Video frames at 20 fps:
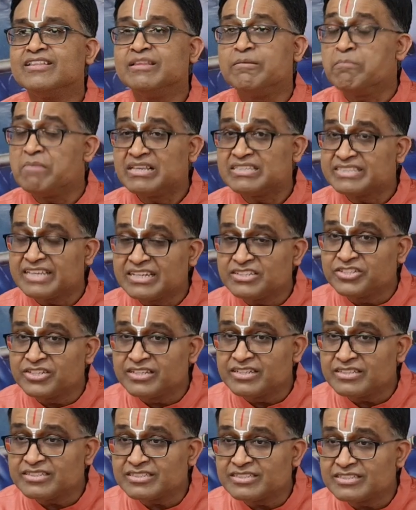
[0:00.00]
Message
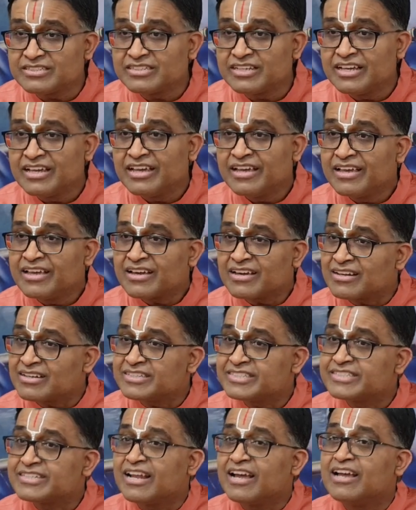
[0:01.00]
is,
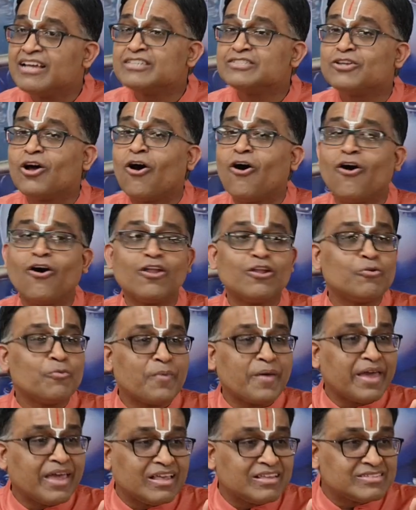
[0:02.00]
Krishna is
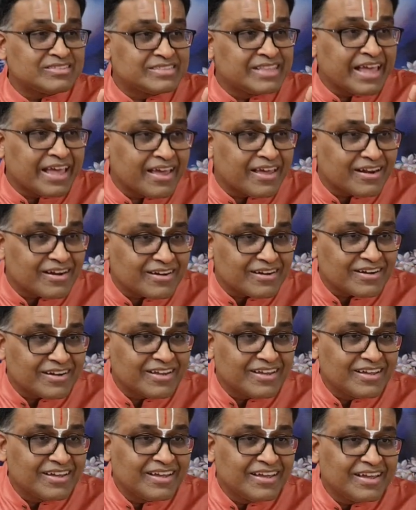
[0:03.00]
always there,
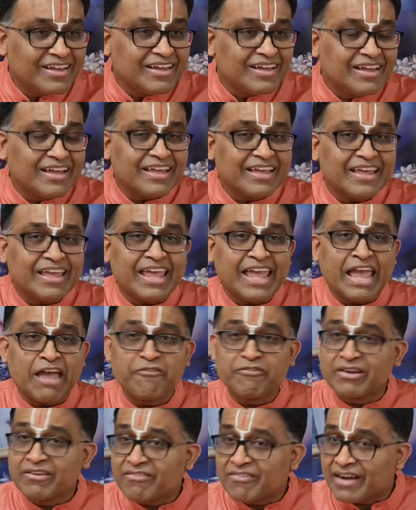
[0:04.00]

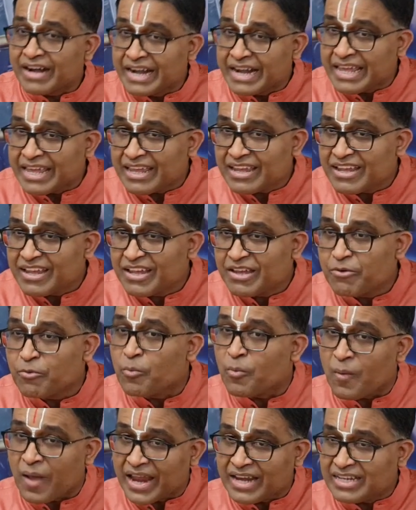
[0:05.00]
ever ready,
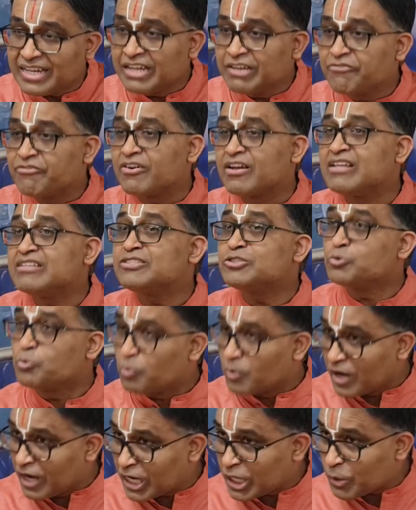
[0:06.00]
waiting for us to
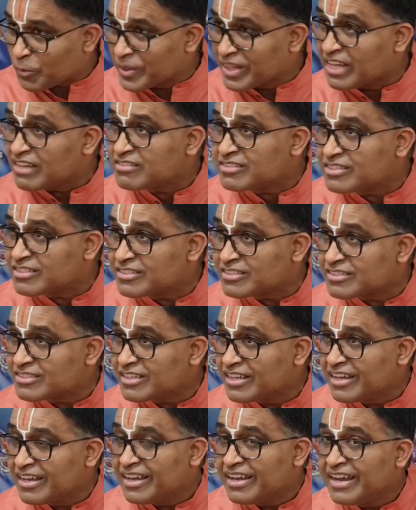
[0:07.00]
work with us.
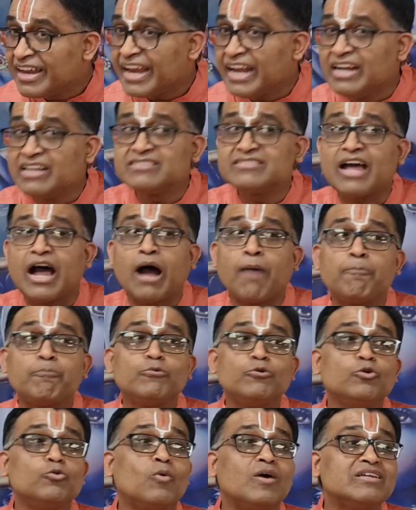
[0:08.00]
It is
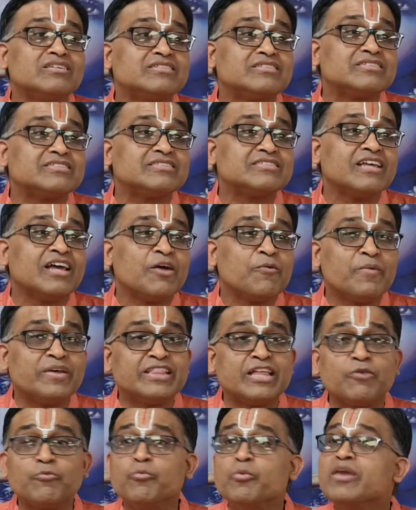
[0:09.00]
up to us
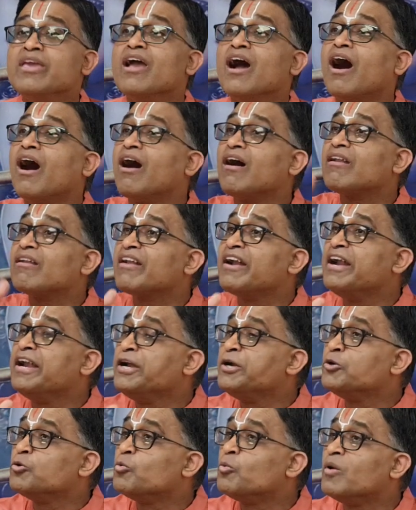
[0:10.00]
whether we are
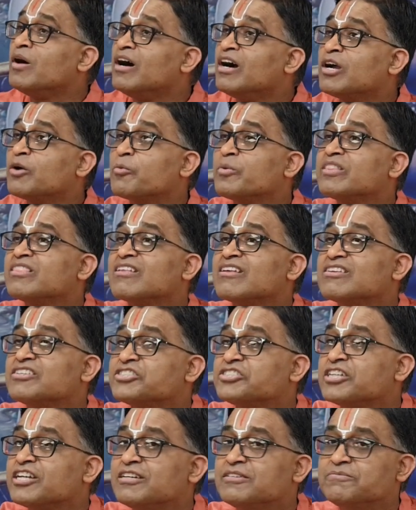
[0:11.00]
ready to work with
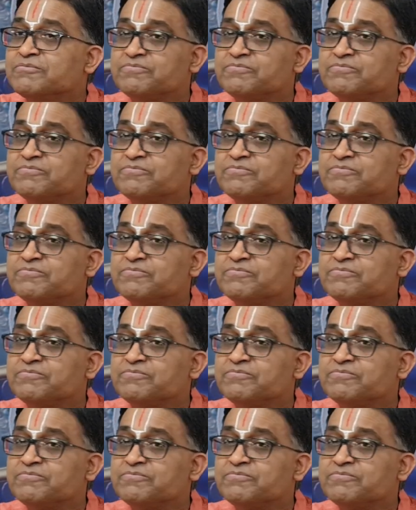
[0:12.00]
Krishna.